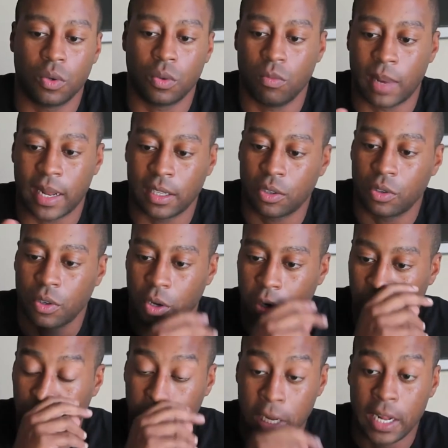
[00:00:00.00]
my little
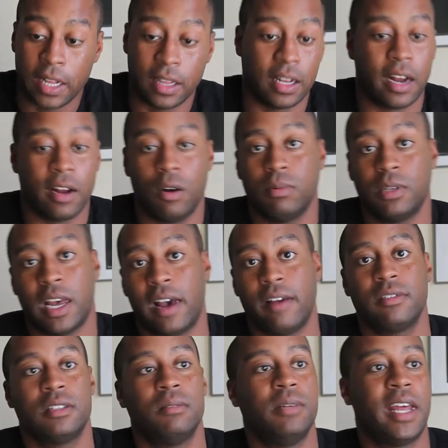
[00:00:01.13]
girl that I hope to have
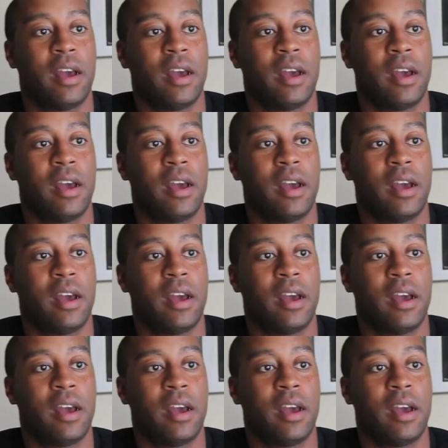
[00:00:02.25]
someday.